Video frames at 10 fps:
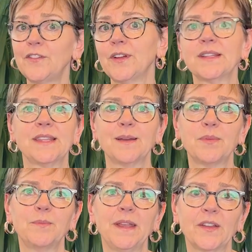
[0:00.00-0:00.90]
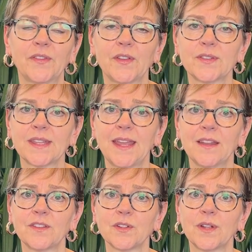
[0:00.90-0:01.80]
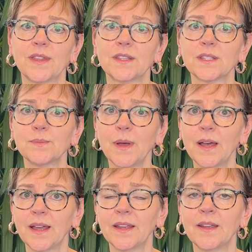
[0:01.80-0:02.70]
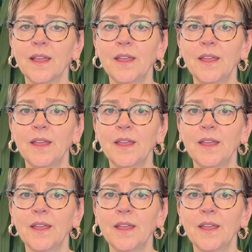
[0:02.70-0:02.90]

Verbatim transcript: for example, because there's cancer in the spine,